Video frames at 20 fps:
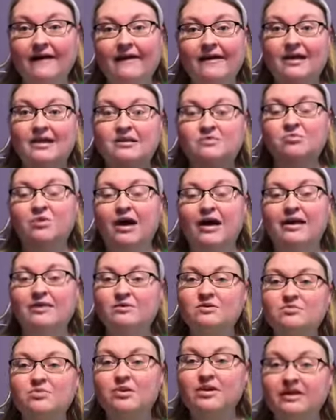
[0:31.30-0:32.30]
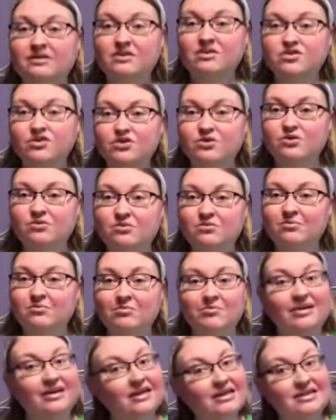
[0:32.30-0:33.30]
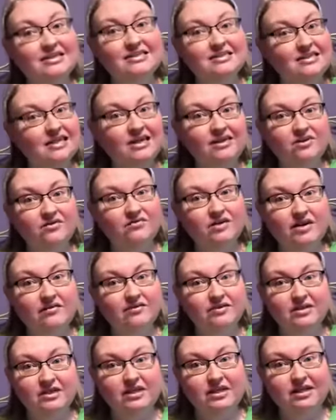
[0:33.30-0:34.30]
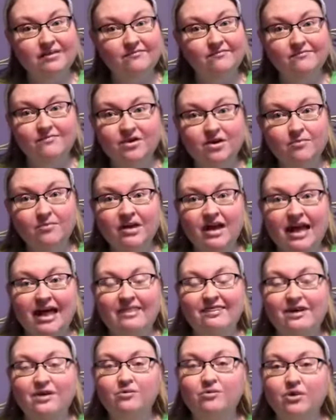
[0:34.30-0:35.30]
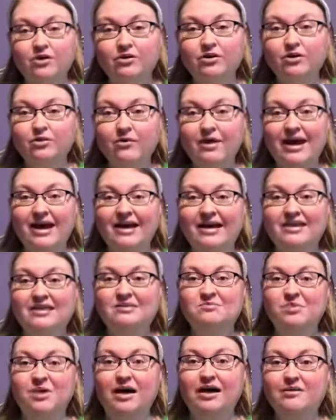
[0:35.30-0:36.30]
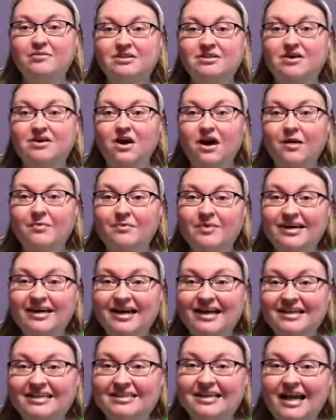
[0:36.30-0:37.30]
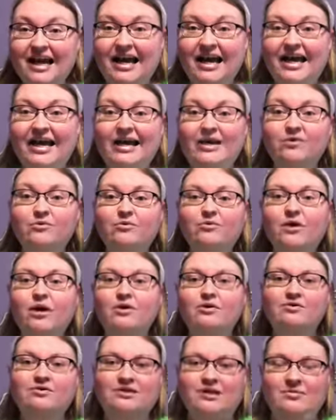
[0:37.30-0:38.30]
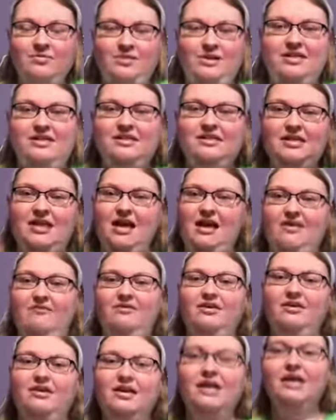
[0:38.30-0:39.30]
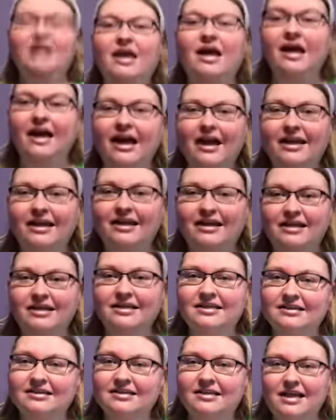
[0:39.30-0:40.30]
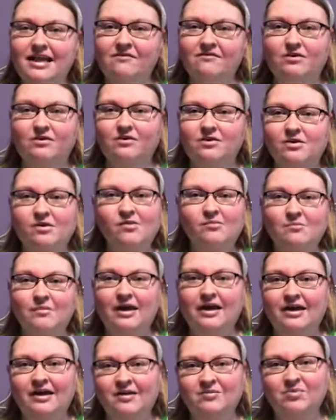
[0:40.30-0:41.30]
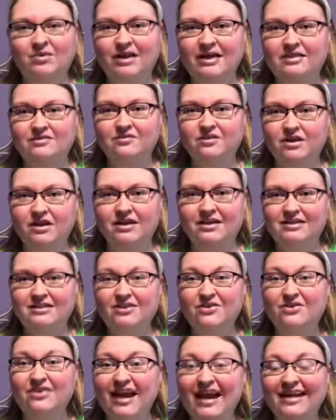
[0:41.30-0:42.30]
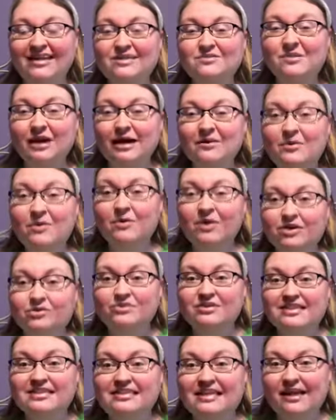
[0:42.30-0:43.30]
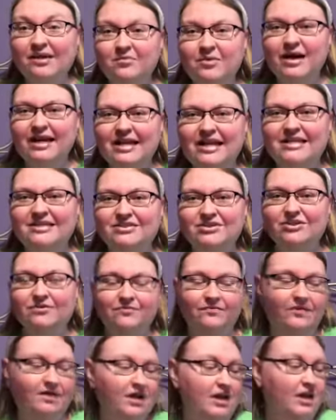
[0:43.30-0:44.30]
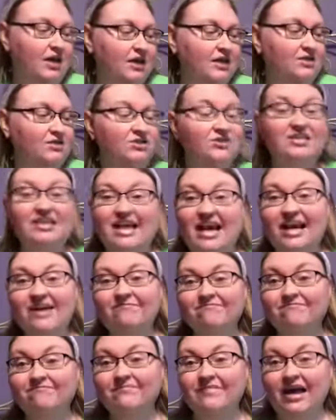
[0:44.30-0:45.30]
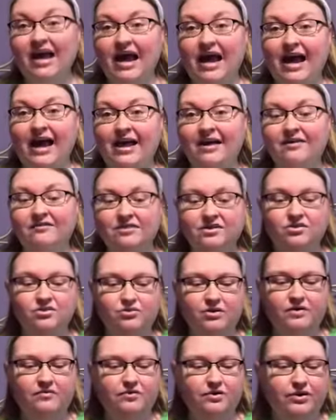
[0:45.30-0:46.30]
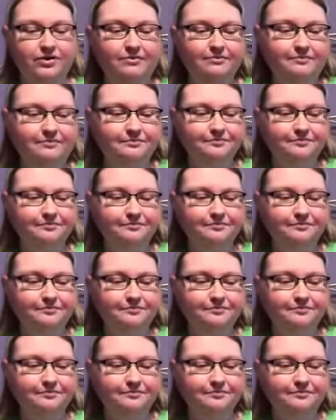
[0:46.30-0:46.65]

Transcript: His body was put in the tomb, but he didn't stay there forever, did he? Nope. They rolled it away. His body was gone because he rose up into heaven, and he is in heaven making a place for us. So that is why we want to celebrate Easter. So today, I have a story for you,